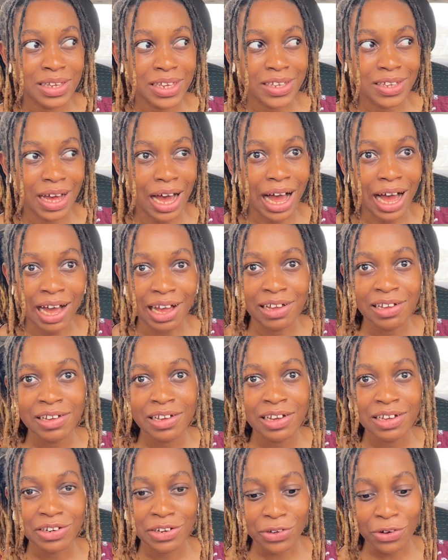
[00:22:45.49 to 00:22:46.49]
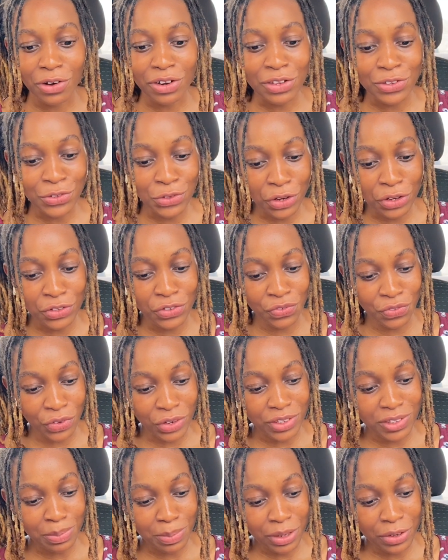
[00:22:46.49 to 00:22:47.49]
The call is going to
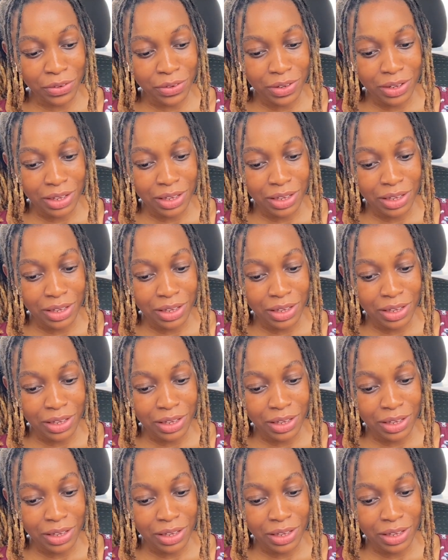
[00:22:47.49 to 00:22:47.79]
voicemail.